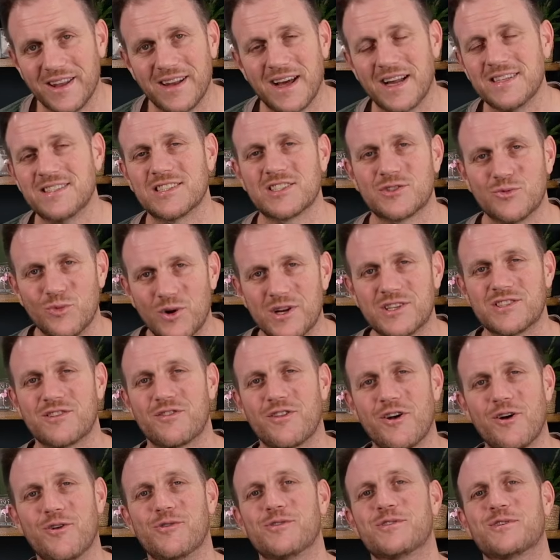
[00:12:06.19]
I just wish
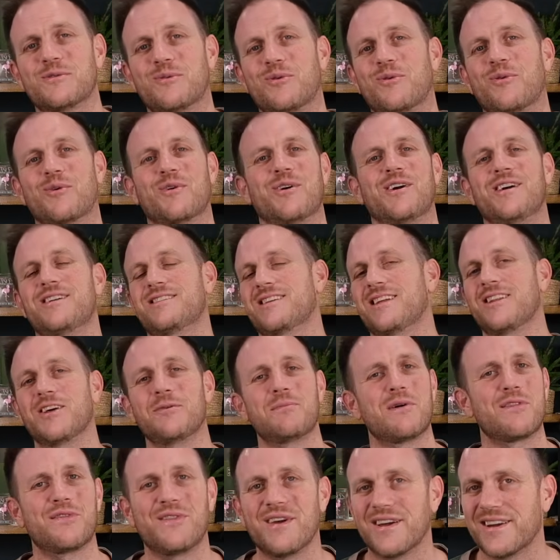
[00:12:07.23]
those were a little
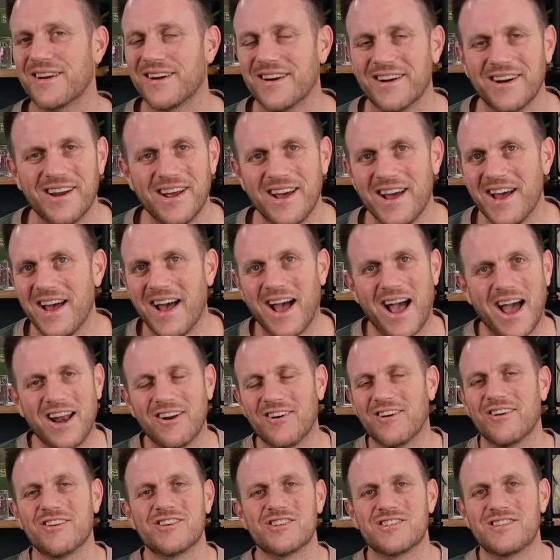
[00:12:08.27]
bit thicker. I
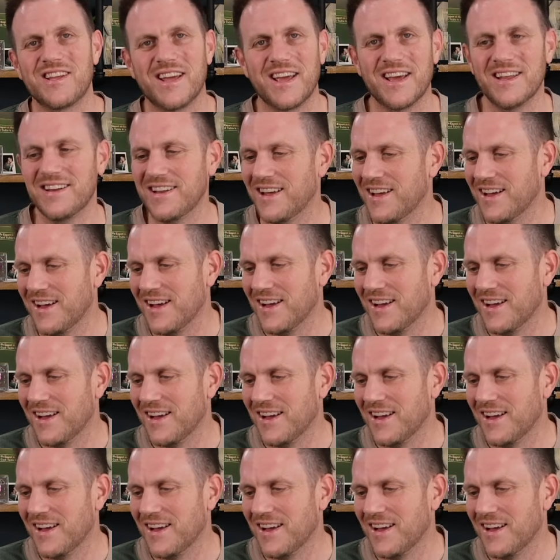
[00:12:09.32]
don't understand.